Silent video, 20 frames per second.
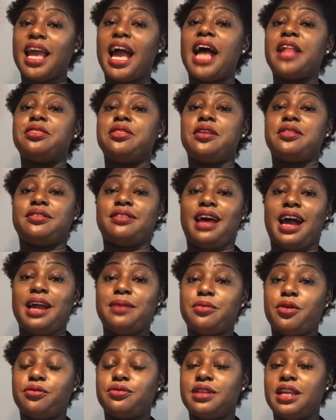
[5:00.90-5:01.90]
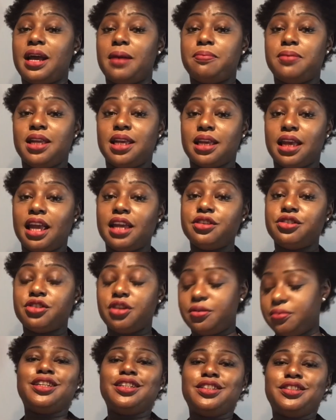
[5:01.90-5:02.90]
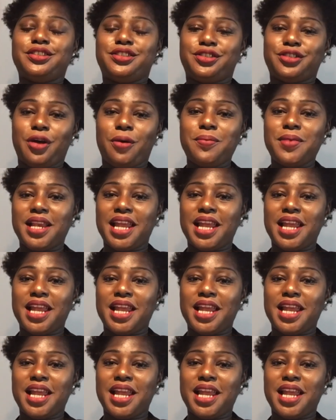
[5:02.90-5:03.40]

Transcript: at the time of the application. Some